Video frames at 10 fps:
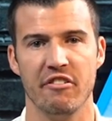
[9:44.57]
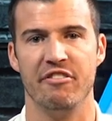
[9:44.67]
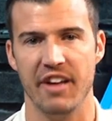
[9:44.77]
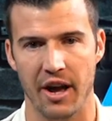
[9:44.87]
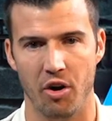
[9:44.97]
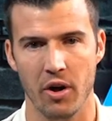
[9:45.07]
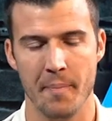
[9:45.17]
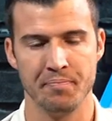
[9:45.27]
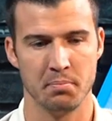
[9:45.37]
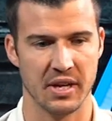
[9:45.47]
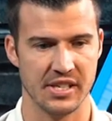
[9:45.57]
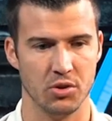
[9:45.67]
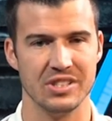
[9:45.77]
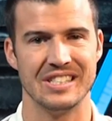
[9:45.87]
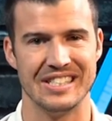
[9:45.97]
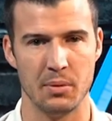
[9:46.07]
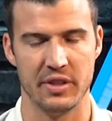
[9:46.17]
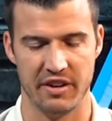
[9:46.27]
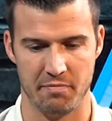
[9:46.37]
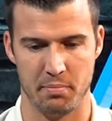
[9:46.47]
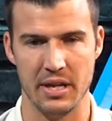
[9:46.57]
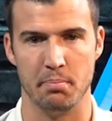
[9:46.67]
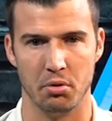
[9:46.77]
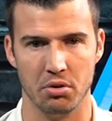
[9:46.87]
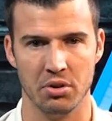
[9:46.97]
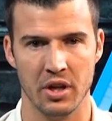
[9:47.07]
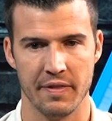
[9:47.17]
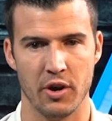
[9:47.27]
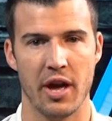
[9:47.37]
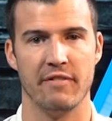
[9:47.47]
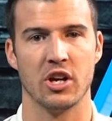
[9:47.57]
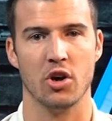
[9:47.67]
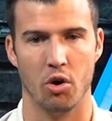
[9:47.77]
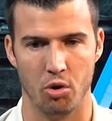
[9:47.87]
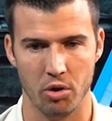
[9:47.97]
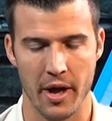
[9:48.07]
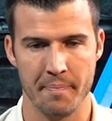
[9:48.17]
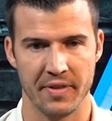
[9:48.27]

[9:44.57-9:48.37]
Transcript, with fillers: fail because they don't sit with enough people, they don't have a goal,